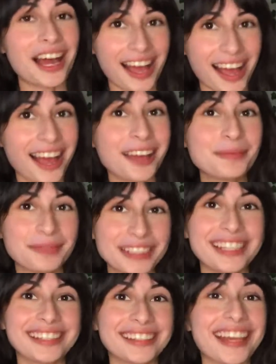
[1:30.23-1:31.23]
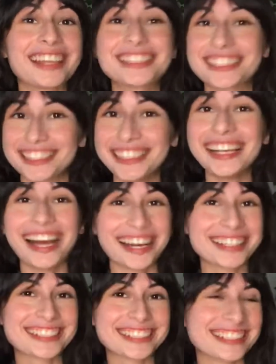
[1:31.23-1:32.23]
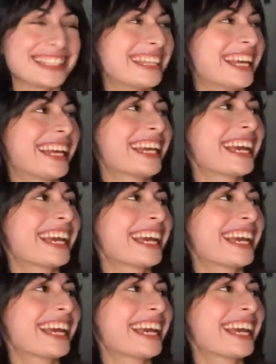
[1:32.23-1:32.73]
I mean, like, she actually, like,